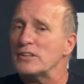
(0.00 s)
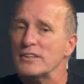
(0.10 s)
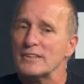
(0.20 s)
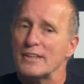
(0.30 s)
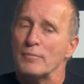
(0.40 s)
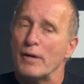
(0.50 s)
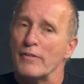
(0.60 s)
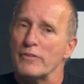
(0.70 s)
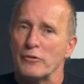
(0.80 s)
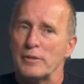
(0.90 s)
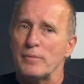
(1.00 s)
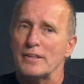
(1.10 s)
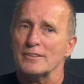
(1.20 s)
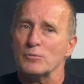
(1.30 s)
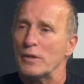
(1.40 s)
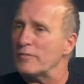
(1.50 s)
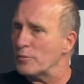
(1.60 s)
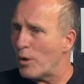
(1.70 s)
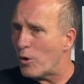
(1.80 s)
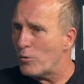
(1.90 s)
She said, I'm about 30 minutes away
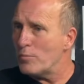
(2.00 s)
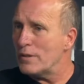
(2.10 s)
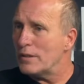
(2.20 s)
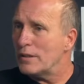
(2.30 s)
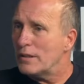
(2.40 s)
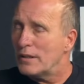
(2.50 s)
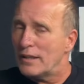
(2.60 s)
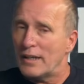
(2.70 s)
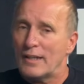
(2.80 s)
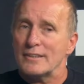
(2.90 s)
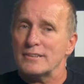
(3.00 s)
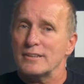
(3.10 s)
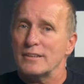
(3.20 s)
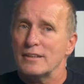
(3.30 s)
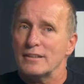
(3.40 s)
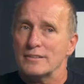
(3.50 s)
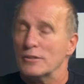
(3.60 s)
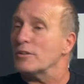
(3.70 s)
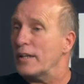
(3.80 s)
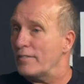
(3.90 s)
from home. And I said, is it
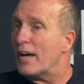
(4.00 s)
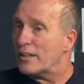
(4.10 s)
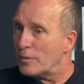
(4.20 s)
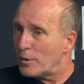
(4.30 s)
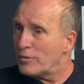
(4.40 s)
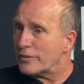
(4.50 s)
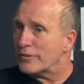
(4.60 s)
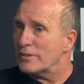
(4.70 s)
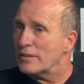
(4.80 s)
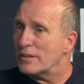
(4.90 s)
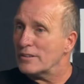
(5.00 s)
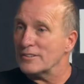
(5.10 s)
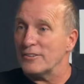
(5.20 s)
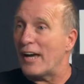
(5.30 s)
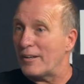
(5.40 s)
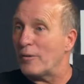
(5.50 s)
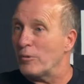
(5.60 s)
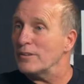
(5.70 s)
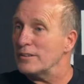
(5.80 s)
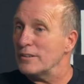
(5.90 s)
okay if I come over? Because, I
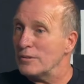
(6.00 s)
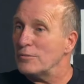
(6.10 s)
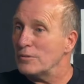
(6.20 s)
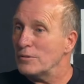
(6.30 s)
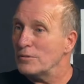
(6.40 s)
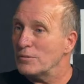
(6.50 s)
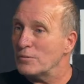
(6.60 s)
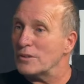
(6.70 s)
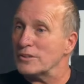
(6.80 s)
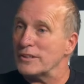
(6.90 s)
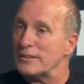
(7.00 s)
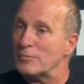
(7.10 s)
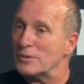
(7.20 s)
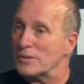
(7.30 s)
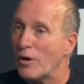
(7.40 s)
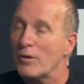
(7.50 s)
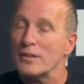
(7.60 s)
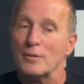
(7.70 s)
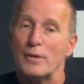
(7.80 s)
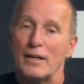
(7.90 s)
wanted to know what she was
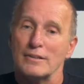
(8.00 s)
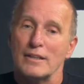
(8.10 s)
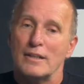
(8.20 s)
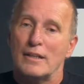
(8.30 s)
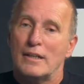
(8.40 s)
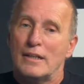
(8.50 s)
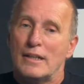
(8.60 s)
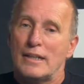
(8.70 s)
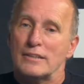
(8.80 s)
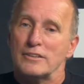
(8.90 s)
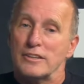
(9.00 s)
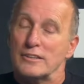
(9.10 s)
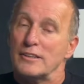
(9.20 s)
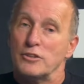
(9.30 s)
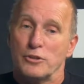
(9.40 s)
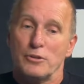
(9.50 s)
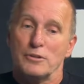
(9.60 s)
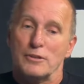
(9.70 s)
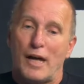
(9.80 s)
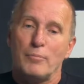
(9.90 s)
talking about. And she said, sure.
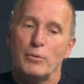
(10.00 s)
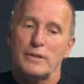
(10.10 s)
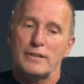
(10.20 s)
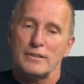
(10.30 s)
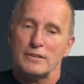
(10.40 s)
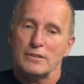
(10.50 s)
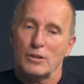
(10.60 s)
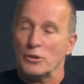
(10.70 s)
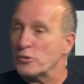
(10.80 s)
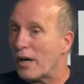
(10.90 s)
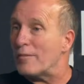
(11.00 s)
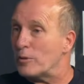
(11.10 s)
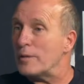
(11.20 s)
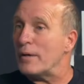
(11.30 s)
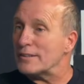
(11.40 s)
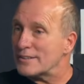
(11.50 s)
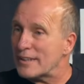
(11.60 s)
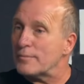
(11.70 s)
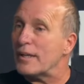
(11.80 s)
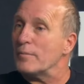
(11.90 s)
So I pulled into her driveway about the
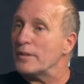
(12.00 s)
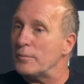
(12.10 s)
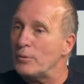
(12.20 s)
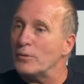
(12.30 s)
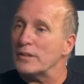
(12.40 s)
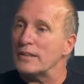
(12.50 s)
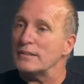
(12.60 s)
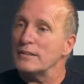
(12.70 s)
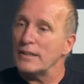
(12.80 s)
same time they pulled in.